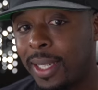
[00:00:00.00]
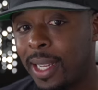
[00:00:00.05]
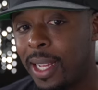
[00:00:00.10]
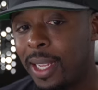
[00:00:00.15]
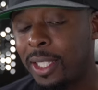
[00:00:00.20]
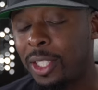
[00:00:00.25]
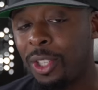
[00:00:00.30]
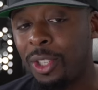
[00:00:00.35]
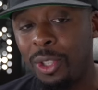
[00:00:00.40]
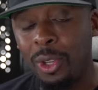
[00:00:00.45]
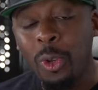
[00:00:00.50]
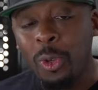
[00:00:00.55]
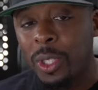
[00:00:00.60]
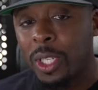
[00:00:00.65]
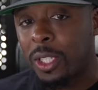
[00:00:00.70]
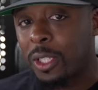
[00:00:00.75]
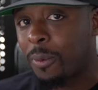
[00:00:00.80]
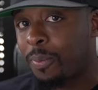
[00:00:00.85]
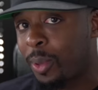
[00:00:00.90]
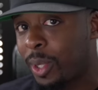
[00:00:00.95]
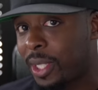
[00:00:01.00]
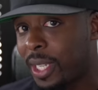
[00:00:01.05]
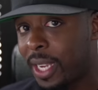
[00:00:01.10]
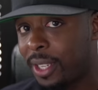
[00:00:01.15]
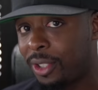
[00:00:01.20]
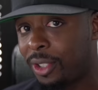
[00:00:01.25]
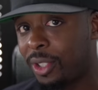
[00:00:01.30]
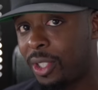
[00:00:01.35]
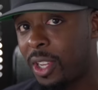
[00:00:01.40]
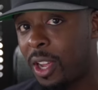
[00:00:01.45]
the gun to use it to
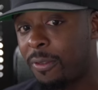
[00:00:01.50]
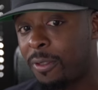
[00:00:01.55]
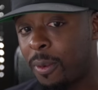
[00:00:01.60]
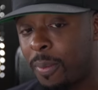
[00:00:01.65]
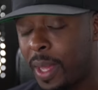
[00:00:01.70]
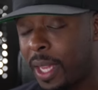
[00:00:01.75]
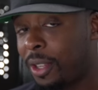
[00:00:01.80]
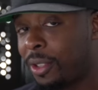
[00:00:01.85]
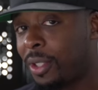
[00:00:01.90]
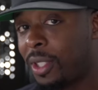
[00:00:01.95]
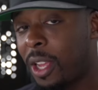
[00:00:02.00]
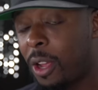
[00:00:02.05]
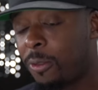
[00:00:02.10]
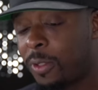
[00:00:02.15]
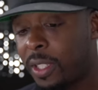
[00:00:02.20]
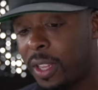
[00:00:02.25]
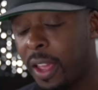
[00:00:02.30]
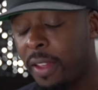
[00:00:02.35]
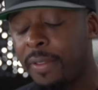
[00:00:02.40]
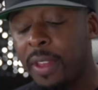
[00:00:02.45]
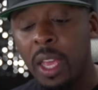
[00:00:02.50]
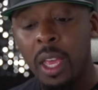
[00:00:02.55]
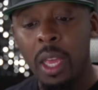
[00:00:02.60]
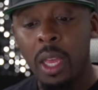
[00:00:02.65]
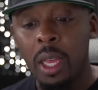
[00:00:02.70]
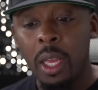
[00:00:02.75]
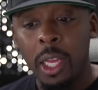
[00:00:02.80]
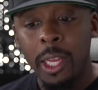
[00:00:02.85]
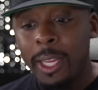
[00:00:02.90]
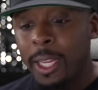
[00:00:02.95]
protect yourself, to make yourself safe,
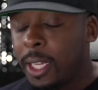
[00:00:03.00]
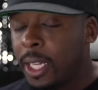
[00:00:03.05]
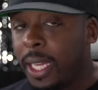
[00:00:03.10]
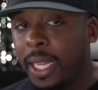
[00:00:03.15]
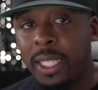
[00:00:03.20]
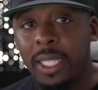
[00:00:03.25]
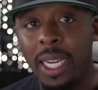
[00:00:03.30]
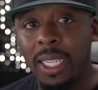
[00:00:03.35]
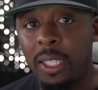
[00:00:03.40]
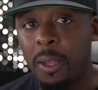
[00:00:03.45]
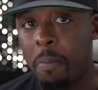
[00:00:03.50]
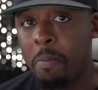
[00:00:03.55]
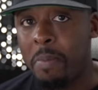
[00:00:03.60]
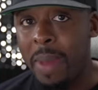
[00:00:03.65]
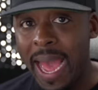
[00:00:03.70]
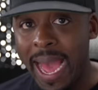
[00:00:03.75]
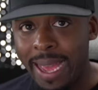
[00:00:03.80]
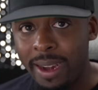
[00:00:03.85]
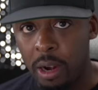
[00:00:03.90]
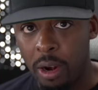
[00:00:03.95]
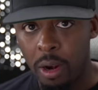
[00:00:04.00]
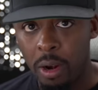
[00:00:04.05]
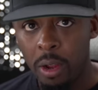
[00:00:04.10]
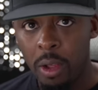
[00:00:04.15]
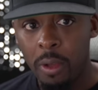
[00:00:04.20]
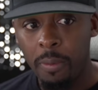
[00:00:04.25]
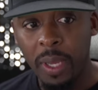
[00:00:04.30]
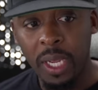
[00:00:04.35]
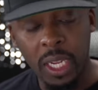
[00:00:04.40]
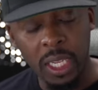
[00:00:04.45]
it doesn't matter,
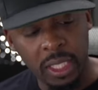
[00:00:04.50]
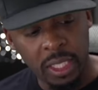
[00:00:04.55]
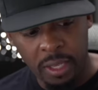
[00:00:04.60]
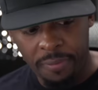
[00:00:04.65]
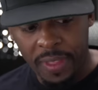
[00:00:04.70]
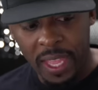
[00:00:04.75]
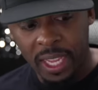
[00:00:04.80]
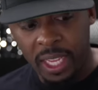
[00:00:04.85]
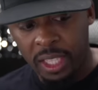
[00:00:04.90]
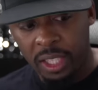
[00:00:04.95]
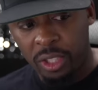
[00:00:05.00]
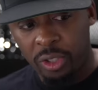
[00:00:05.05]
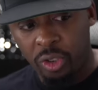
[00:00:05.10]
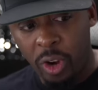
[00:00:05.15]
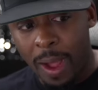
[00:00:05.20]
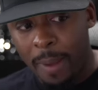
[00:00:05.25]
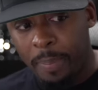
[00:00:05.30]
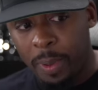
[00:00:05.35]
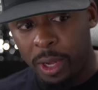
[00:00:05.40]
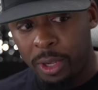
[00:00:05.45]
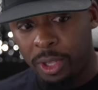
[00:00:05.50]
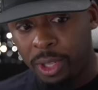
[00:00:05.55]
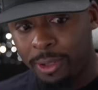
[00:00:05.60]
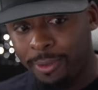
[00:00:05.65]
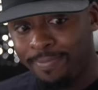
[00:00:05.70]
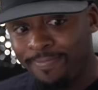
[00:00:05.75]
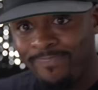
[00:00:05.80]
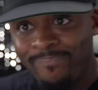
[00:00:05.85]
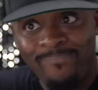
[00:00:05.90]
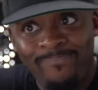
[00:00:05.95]
because if they get the drop on
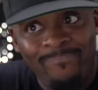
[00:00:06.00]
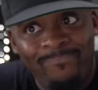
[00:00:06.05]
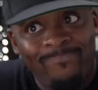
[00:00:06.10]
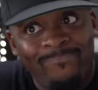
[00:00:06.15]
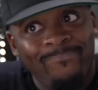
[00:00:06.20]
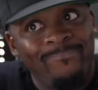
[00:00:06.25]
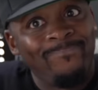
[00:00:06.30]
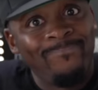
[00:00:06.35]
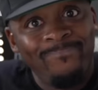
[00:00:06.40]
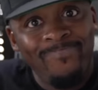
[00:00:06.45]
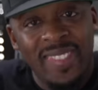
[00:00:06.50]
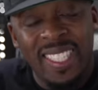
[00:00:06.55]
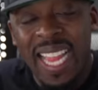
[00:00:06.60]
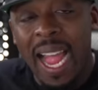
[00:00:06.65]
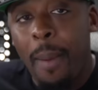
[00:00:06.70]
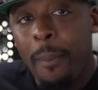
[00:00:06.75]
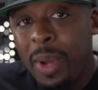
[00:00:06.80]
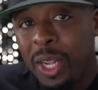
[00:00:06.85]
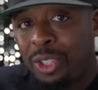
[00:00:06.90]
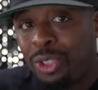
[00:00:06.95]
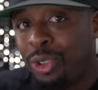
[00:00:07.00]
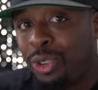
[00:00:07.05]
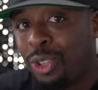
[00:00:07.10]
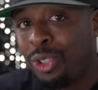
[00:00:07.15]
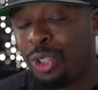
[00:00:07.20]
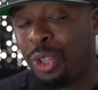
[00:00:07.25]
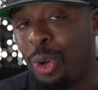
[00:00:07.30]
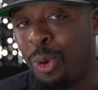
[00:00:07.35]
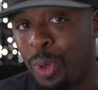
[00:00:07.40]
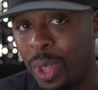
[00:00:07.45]
you, not much you
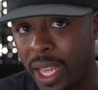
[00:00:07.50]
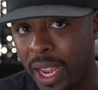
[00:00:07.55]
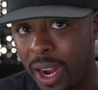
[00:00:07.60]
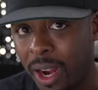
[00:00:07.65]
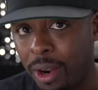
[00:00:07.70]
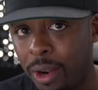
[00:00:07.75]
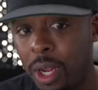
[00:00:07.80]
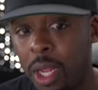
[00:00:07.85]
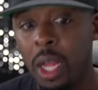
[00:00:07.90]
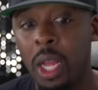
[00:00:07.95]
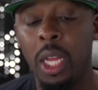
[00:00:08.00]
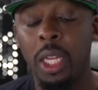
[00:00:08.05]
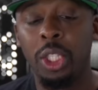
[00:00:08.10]
can do there.